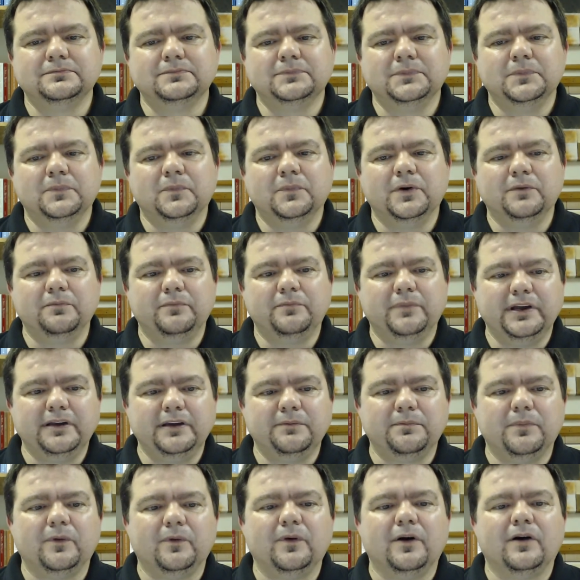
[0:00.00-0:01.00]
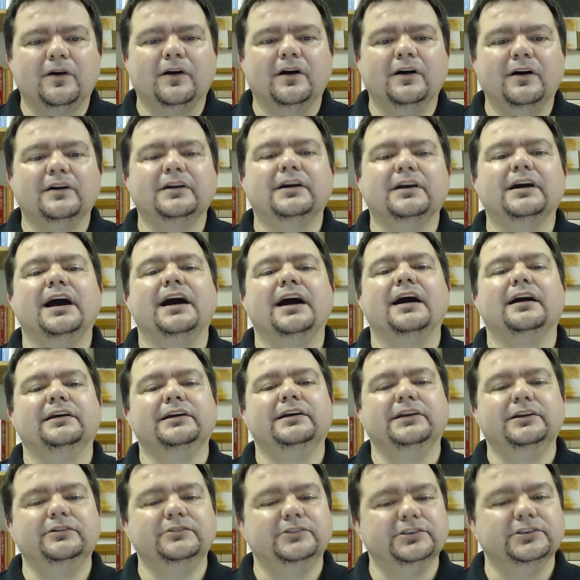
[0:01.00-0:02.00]
When people are unkind to
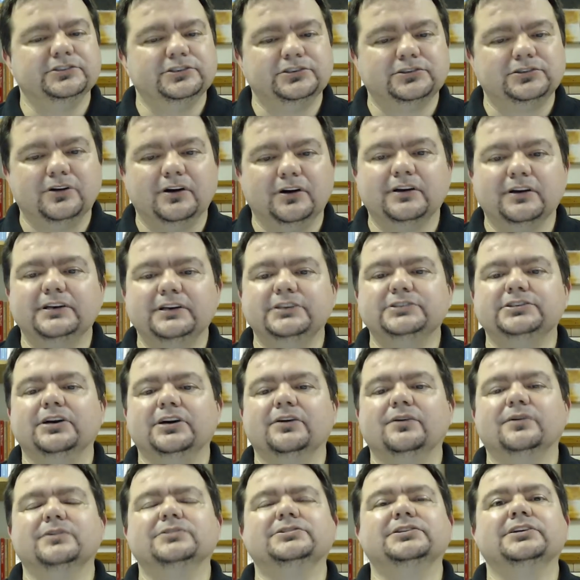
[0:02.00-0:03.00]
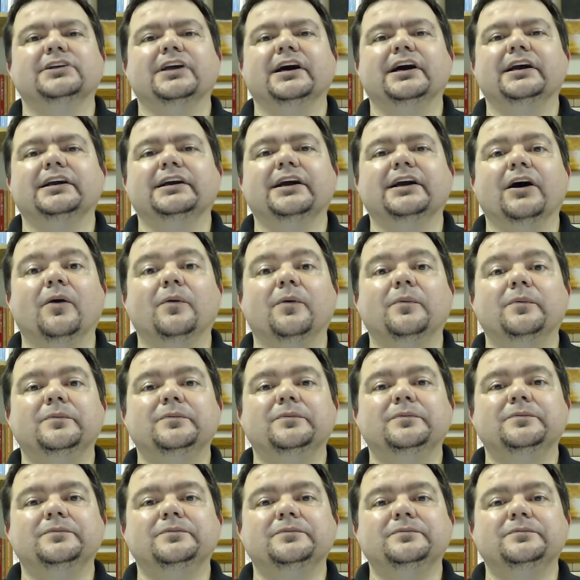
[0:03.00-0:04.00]
you, just shrug your shoulders and let it go.
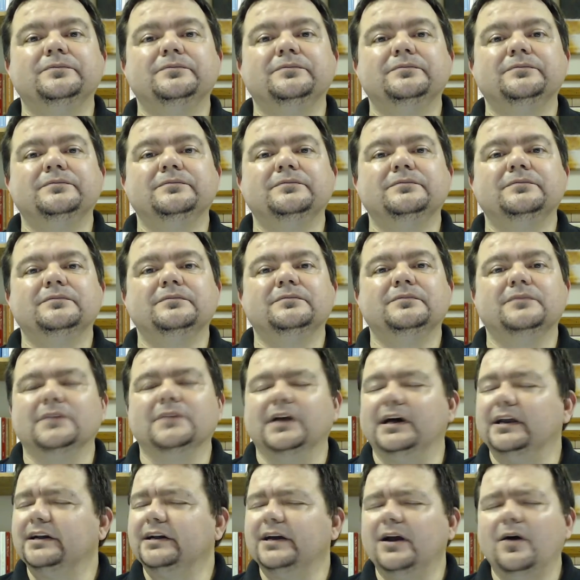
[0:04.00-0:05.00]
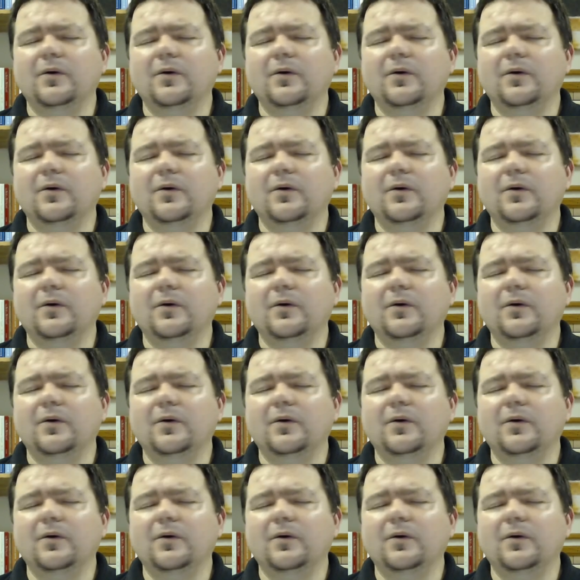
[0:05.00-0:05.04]
Let it go.